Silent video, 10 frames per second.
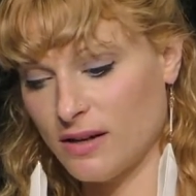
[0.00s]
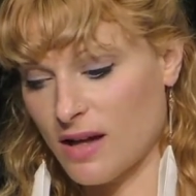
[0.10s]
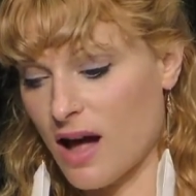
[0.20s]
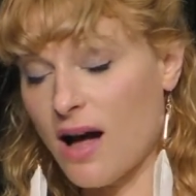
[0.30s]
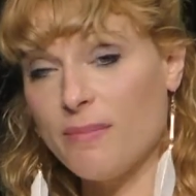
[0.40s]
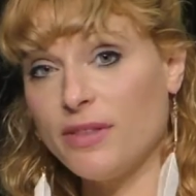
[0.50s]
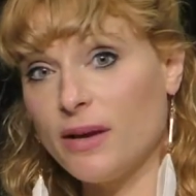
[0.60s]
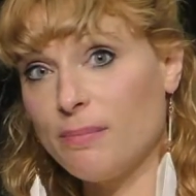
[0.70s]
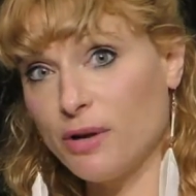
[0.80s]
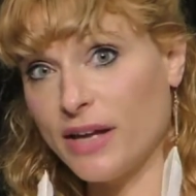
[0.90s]

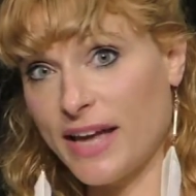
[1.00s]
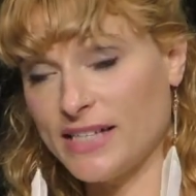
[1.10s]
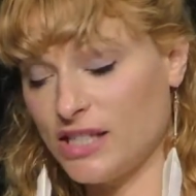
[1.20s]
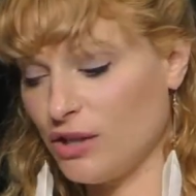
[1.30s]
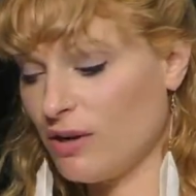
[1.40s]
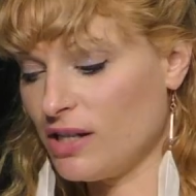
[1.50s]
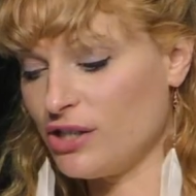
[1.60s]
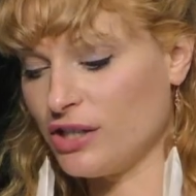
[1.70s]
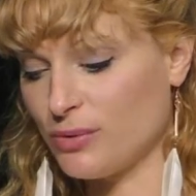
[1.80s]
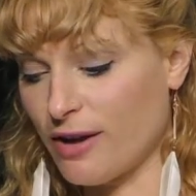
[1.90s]
The book has
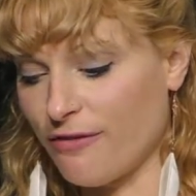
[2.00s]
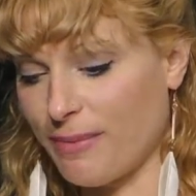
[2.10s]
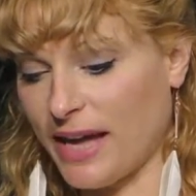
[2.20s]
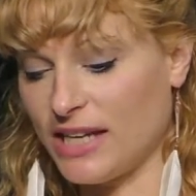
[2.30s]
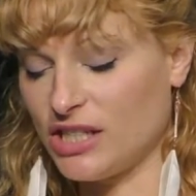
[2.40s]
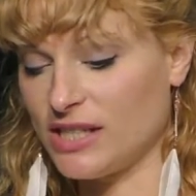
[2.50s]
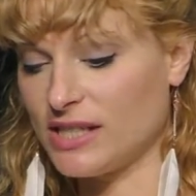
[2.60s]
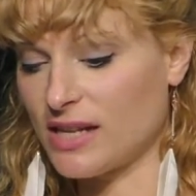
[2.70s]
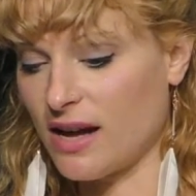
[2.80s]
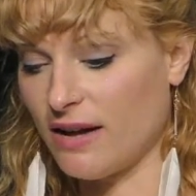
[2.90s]
212 pages,
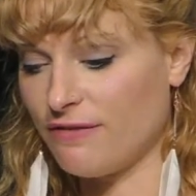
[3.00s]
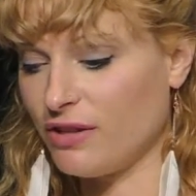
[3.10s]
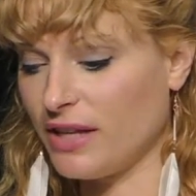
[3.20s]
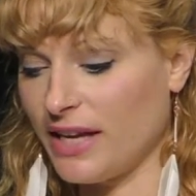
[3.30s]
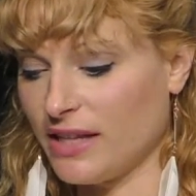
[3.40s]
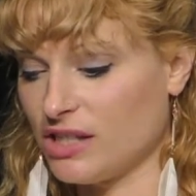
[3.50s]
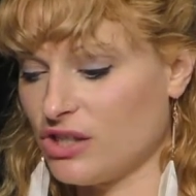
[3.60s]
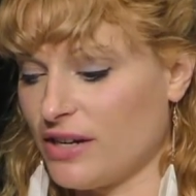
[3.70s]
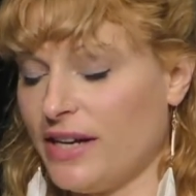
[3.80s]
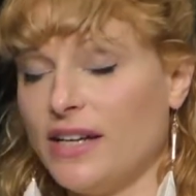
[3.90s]
fully
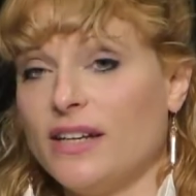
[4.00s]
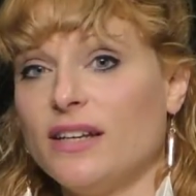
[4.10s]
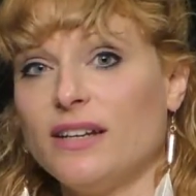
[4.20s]
illustrated.